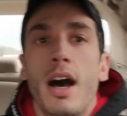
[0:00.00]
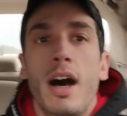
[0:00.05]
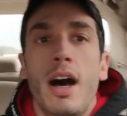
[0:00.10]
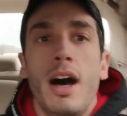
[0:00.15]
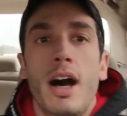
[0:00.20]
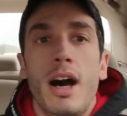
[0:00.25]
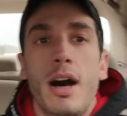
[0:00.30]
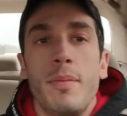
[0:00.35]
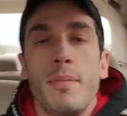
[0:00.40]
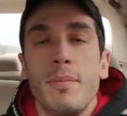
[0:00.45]

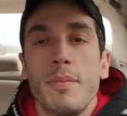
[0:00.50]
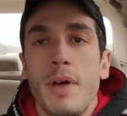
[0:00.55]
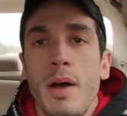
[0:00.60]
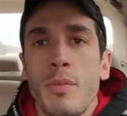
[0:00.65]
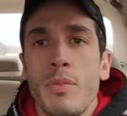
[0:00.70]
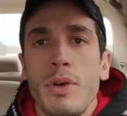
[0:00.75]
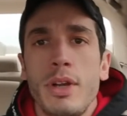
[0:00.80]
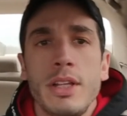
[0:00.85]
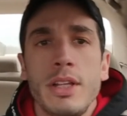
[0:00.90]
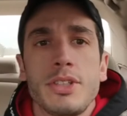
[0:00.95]
Um,
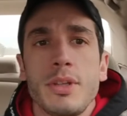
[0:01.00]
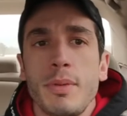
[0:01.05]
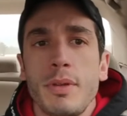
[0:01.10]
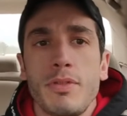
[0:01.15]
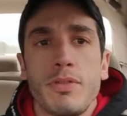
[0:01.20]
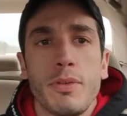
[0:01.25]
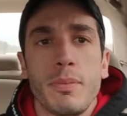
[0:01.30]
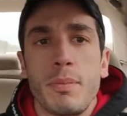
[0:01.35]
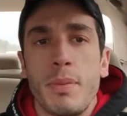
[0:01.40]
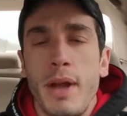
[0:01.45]
I'm
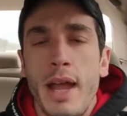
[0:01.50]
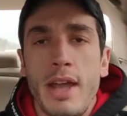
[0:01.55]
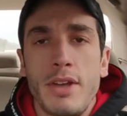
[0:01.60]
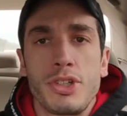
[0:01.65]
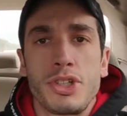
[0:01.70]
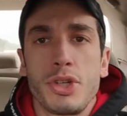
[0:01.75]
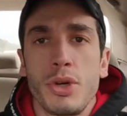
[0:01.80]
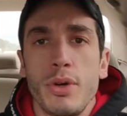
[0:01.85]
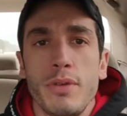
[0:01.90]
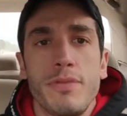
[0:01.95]
something from
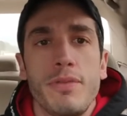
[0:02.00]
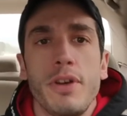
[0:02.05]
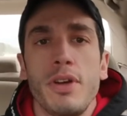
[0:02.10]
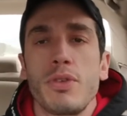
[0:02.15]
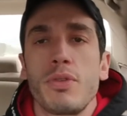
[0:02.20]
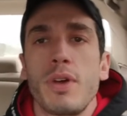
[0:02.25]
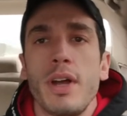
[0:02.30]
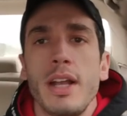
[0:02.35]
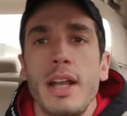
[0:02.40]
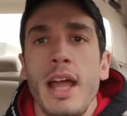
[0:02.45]
Brad
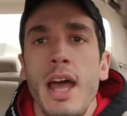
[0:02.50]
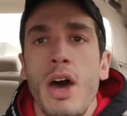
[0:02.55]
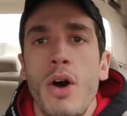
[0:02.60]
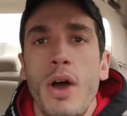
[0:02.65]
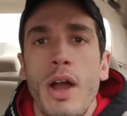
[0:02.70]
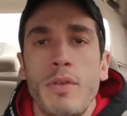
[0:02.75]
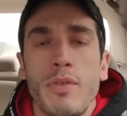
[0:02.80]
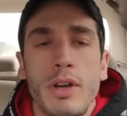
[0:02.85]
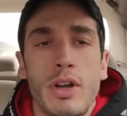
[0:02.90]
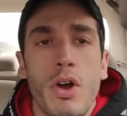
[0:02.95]
Schoenfeld right
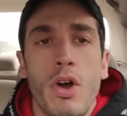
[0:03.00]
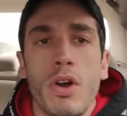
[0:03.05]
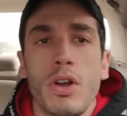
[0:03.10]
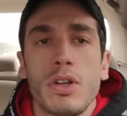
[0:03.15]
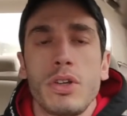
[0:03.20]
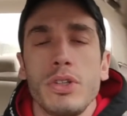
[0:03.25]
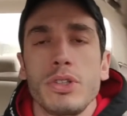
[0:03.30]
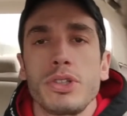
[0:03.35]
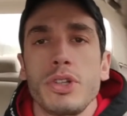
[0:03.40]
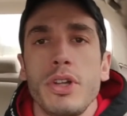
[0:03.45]
now. I read
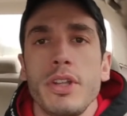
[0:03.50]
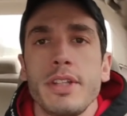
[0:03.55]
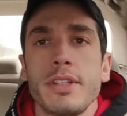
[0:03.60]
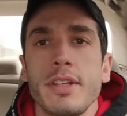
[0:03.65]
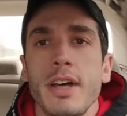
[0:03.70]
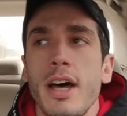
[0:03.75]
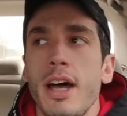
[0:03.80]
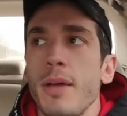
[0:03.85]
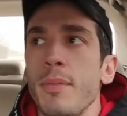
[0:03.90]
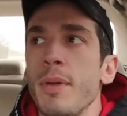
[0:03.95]
articles all
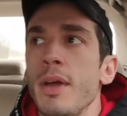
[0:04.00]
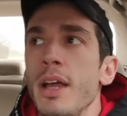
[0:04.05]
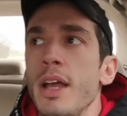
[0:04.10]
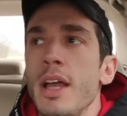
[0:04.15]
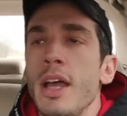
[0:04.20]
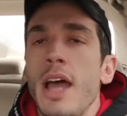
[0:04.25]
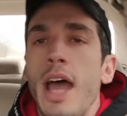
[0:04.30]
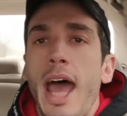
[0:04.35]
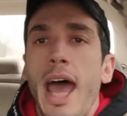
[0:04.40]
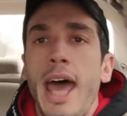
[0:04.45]
the time.
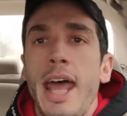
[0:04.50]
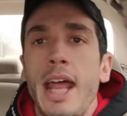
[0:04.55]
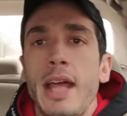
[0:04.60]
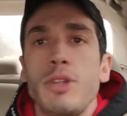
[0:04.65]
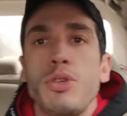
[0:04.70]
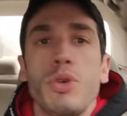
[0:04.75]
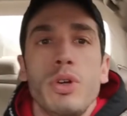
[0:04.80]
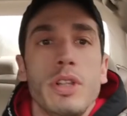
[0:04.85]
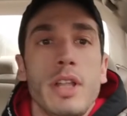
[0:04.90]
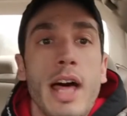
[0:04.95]
And
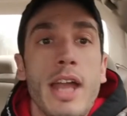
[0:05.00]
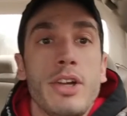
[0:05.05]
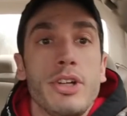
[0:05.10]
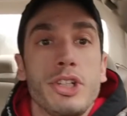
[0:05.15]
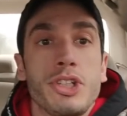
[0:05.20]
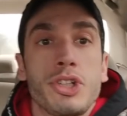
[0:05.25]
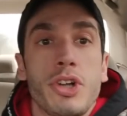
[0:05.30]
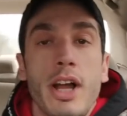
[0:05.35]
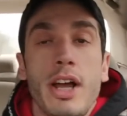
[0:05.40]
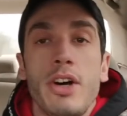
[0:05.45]
I do a lot
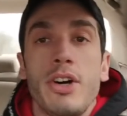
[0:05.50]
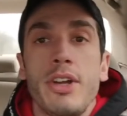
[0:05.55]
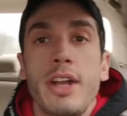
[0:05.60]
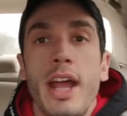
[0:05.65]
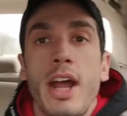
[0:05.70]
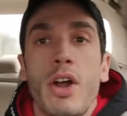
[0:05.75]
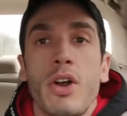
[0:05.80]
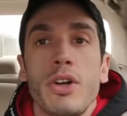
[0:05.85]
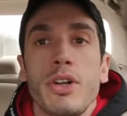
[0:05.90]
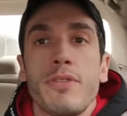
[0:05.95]
of trial
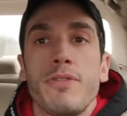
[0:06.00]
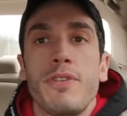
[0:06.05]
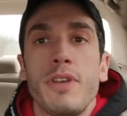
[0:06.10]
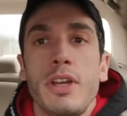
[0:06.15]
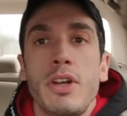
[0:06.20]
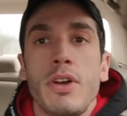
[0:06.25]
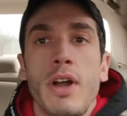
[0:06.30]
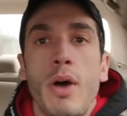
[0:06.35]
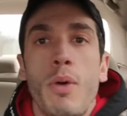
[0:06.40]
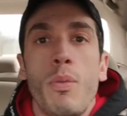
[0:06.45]
and error to
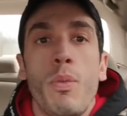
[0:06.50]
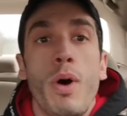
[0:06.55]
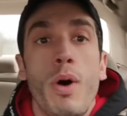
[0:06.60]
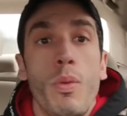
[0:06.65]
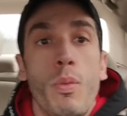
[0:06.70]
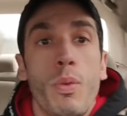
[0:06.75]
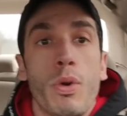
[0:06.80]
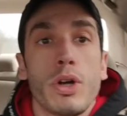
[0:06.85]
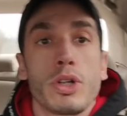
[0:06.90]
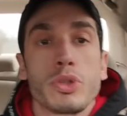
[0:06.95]
figure out
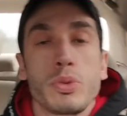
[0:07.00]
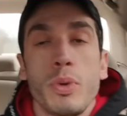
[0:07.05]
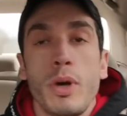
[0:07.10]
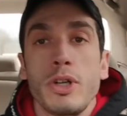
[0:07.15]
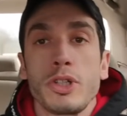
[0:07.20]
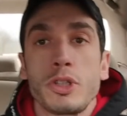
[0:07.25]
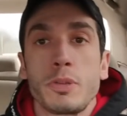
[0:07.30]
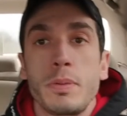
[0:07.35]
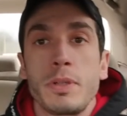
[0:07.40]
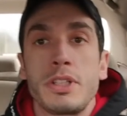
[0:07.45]
what works
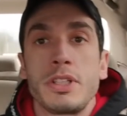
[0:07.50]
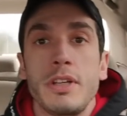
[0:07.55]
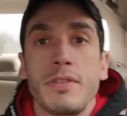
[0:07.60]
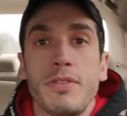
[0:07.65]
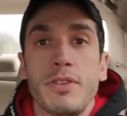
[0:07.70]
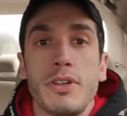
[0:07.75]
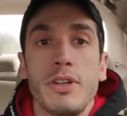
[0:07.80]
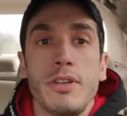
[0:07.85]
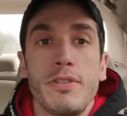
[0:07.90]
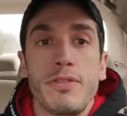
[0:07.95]
well
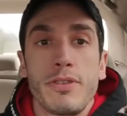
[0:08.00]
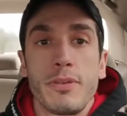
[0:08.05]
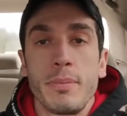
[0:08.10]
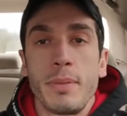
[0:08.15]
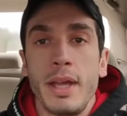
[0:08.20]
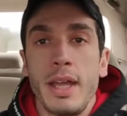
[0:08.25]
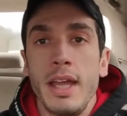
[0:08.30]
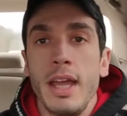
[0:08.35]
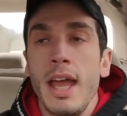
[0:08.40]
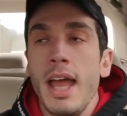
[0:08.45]
specifically for
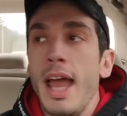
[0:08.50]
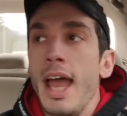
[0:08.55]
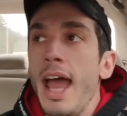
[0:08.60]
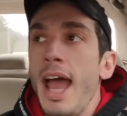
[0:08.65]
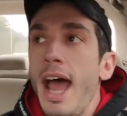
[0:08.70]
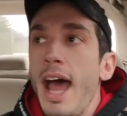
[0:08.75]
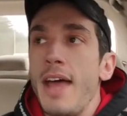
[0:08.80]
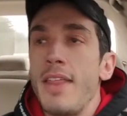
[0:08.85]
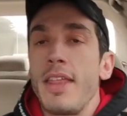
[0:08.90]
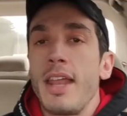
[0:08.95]
me.
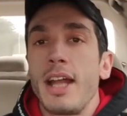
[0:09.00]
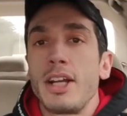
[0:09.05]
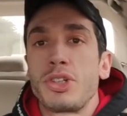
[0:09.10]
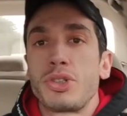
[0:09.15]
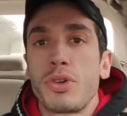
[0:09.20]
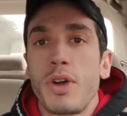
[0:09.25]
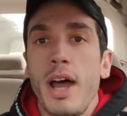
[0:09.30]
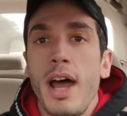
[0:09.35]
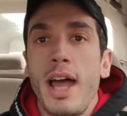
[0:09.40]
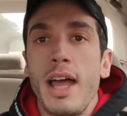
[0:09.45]
And then I
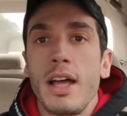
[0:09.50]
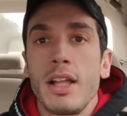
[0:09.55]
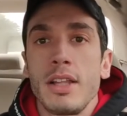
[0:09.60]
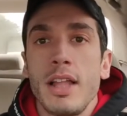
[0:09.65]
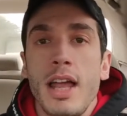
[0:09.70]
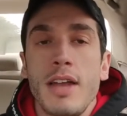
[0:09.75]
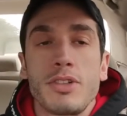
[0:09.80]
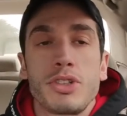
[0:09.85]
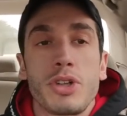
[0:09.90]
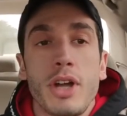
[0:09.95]
try a
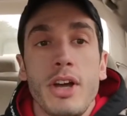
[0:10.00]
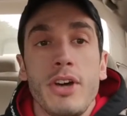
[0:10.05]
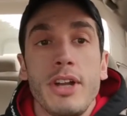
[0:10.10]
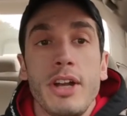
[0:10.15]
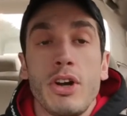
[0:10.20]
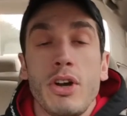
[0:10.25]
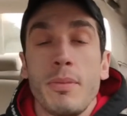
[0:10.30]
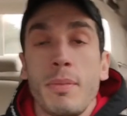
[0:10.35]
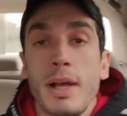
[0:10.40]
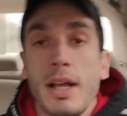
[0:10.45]
lot of trial
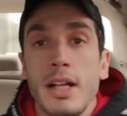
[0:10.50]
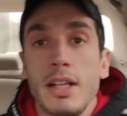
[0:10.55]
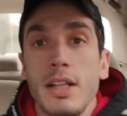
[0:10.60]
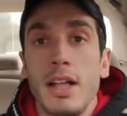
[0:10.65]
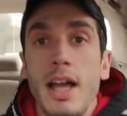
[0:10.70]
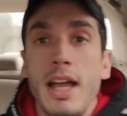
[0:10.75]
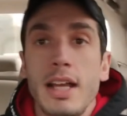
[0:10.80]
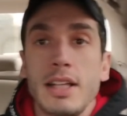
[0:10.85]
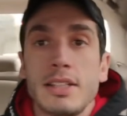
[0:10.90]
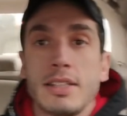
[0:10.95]
and error on my
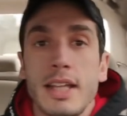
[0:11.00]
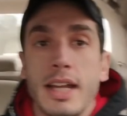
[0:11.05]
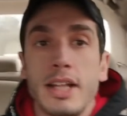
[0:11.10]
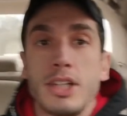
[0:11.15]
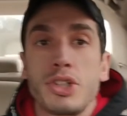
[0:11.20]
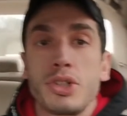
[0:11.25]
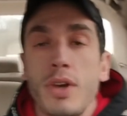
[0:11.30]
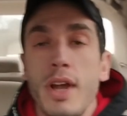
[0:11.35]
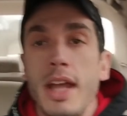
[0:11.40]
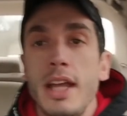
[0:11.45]
clients that
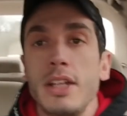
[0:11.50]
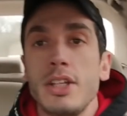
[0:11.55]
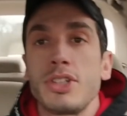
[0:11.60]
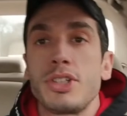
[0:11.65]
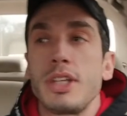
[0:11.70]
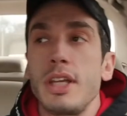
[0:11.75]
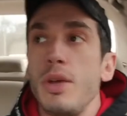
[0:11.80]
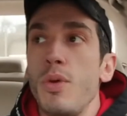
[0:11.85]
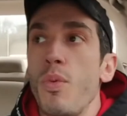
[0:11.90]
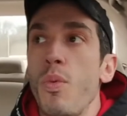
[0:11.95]
I train to
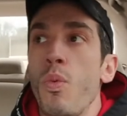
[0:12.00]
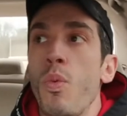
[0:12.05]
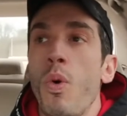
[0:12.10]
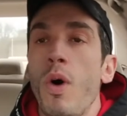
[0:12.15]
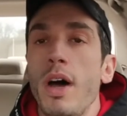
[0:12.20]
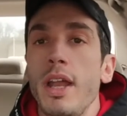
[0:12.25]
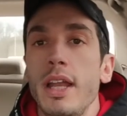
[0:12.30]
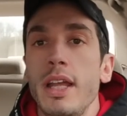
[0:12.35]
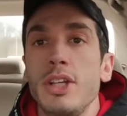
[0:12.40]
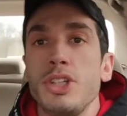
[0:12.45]
see
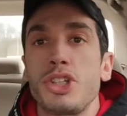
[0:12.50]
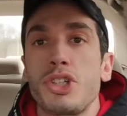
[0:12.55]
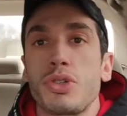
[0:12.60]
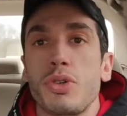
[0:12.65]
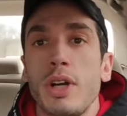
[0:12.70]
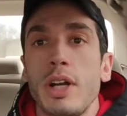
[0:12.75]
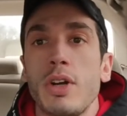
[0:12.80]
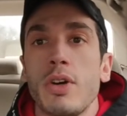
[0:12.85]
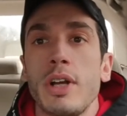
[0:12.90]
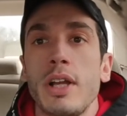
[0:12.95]
what is
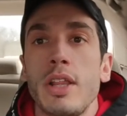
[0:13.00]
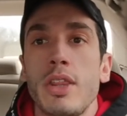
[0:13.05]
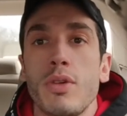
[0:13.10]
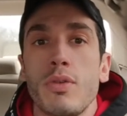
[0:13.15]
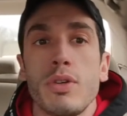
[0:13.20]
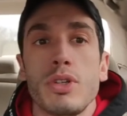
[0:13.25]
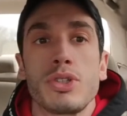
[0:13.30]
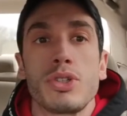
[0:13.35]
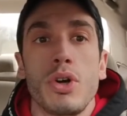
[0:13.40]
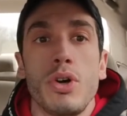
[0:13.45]
triggering
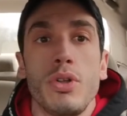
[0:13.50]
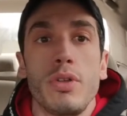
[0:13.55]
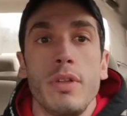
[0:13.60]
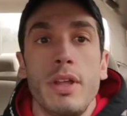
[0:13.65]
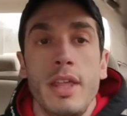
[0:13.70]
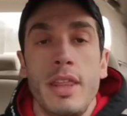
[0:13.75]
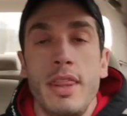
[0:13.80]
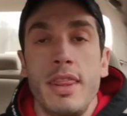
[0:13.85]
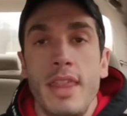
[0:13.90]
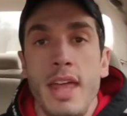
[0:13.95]
the result
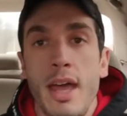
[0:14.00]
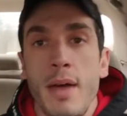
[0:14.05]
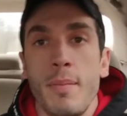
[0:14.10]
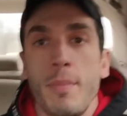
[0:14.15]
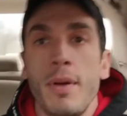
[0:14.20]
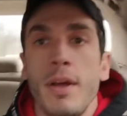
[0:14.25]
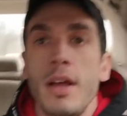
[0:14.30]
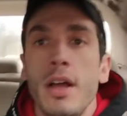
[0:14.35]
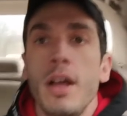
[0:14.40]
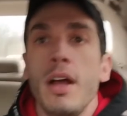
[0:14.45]
in them.